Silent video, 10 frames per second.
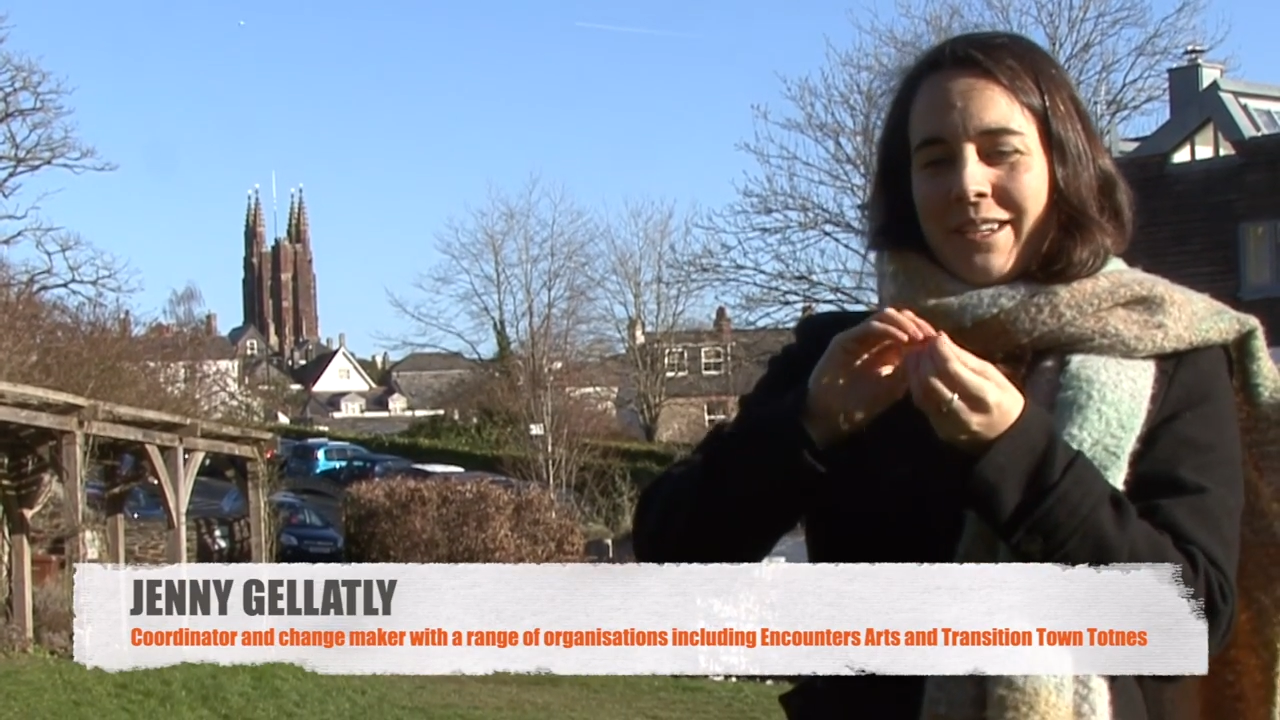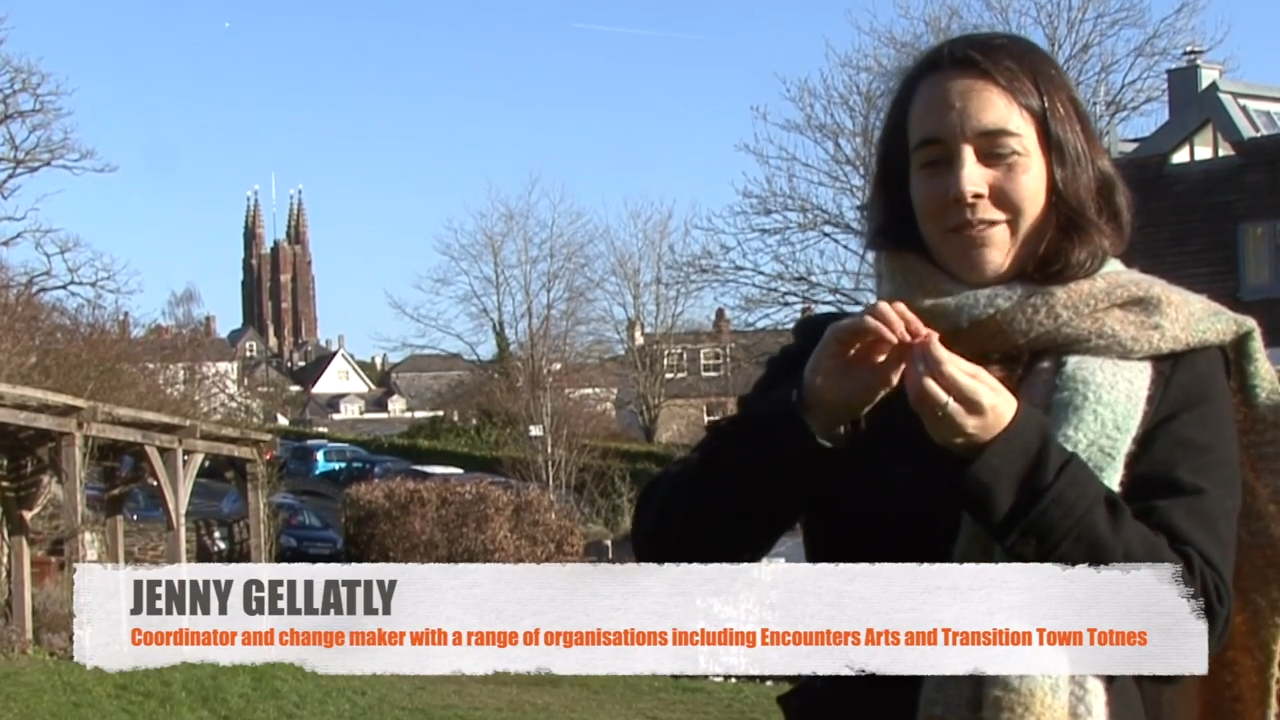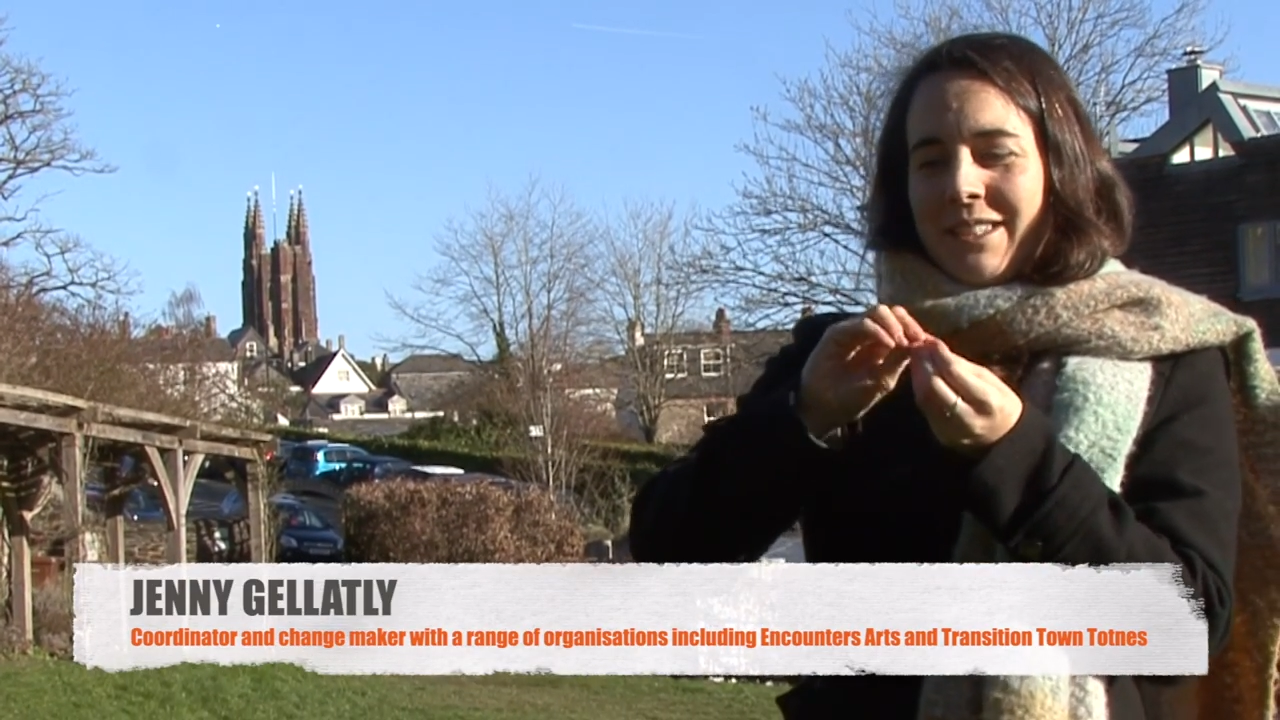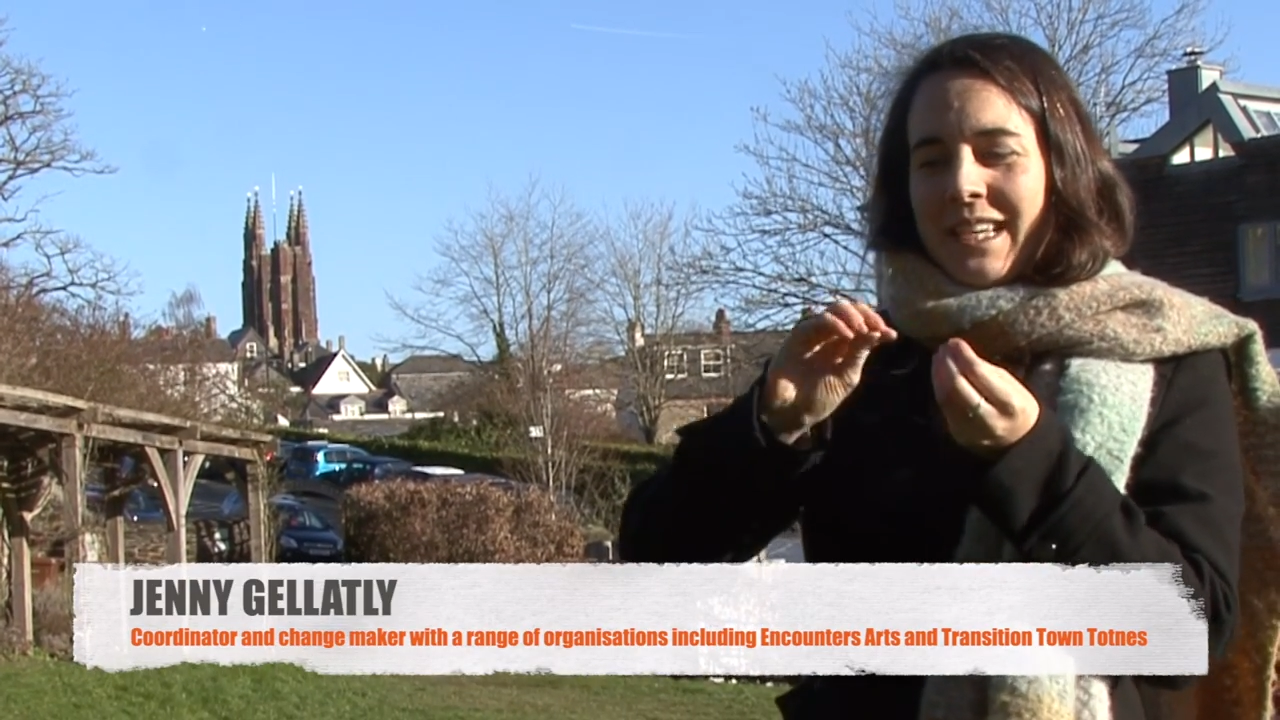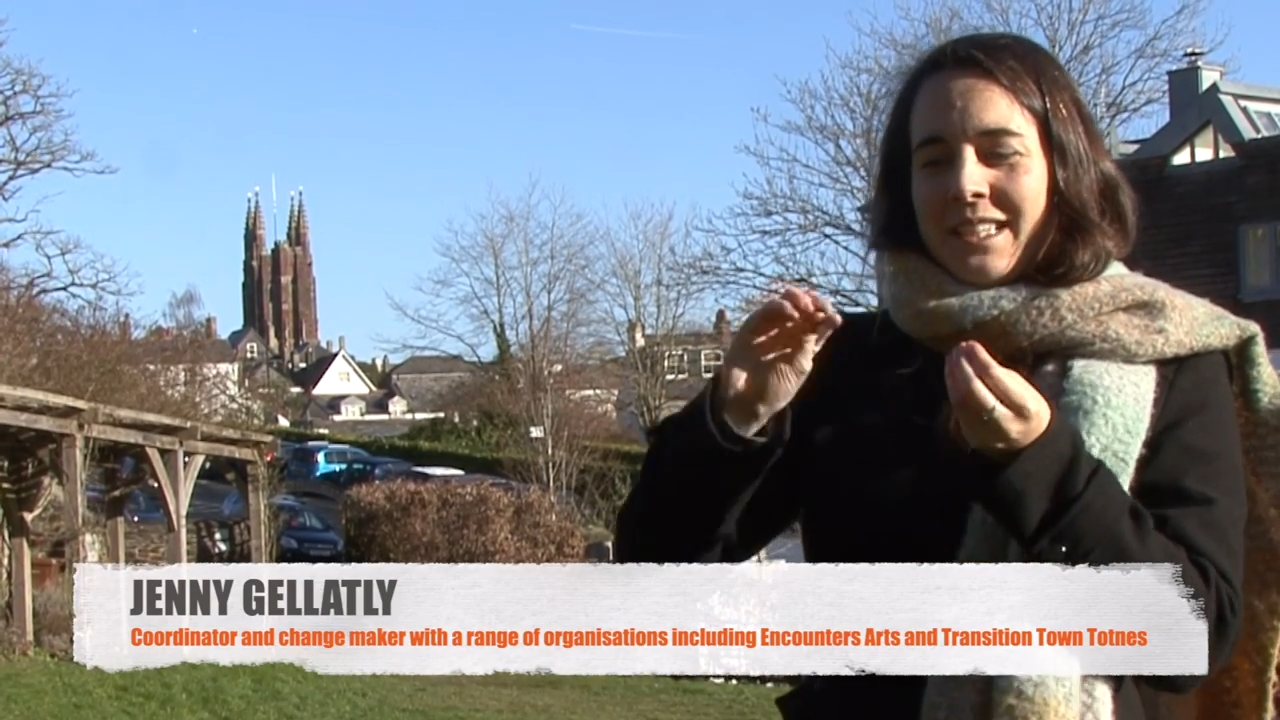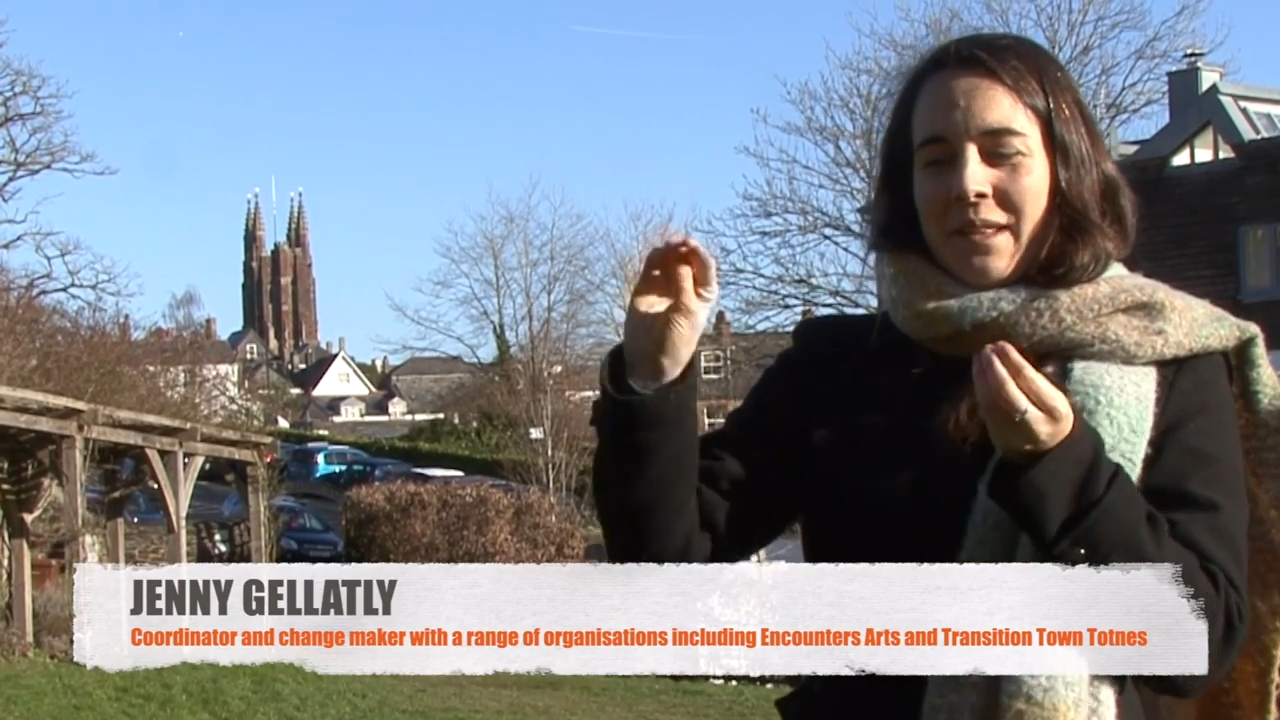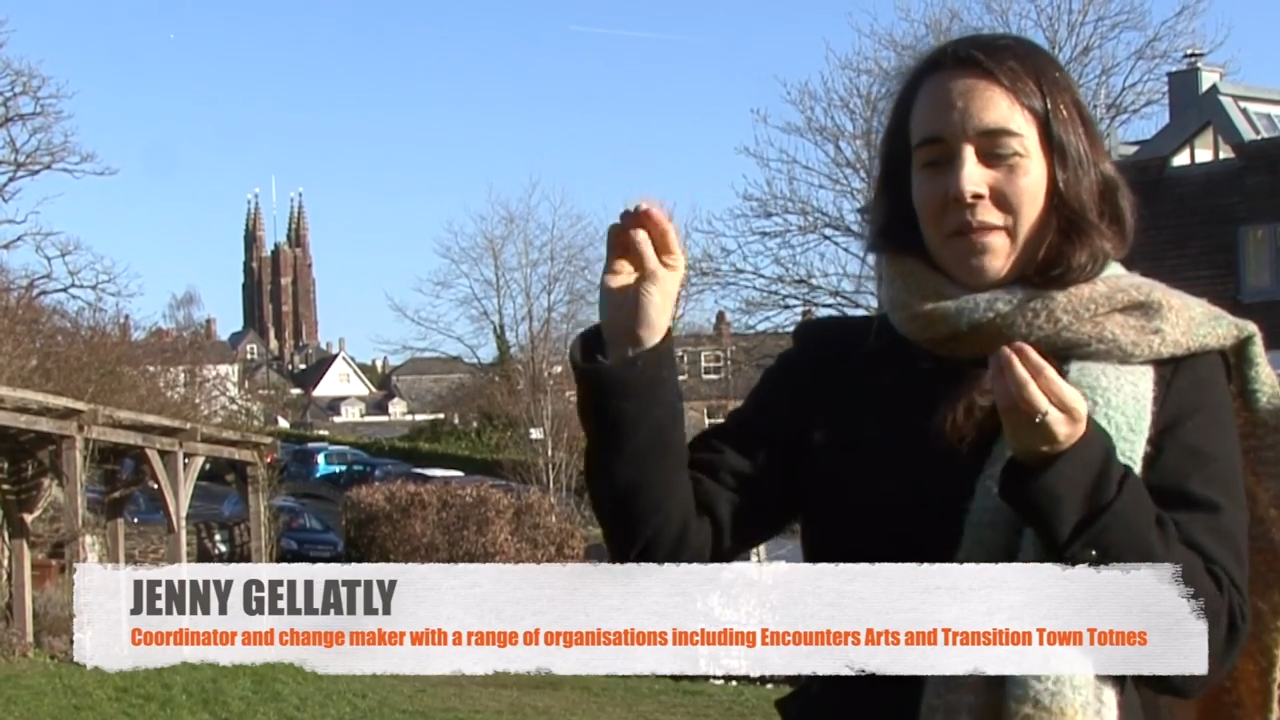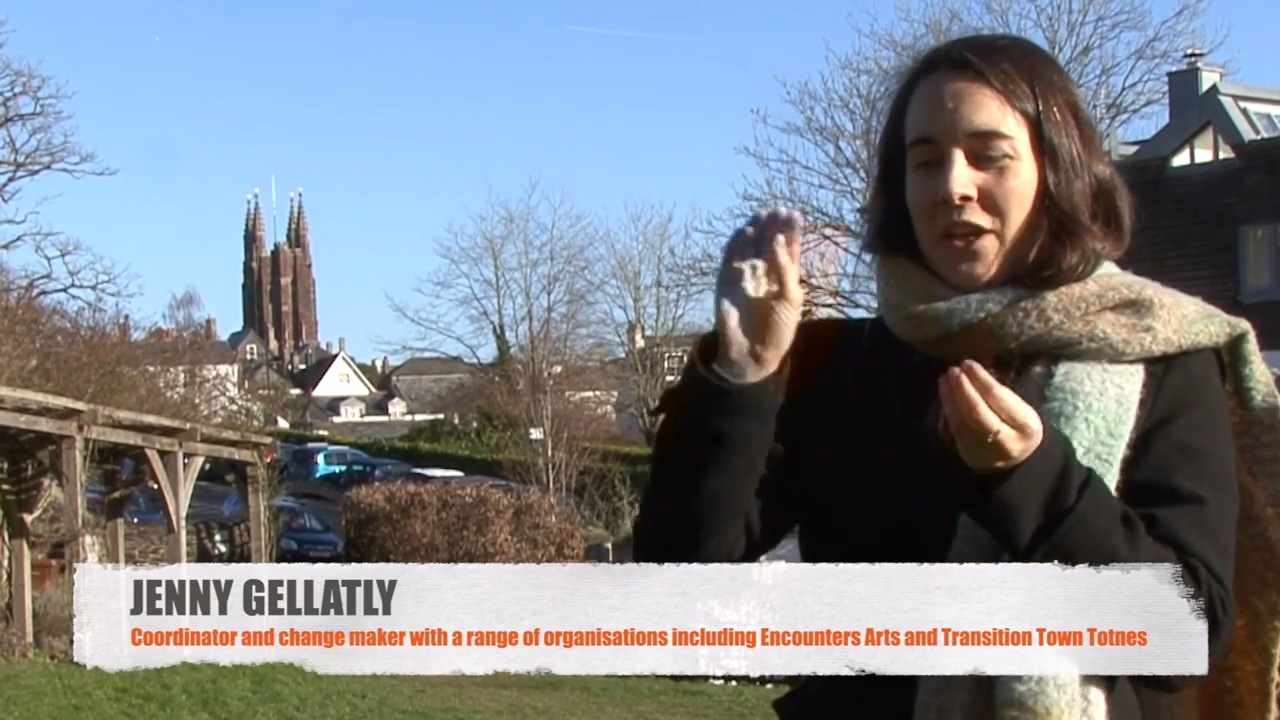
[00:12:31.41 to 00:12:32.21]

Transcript: recession in